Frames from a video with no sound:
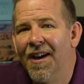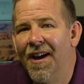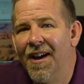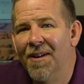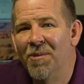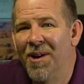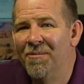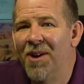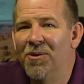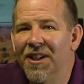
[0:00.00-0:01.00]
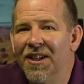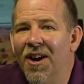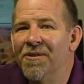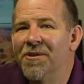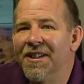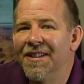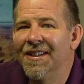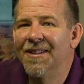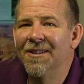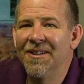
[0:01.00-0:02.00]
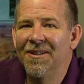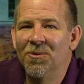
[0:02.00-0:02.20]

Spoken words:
but I'm not really confident that it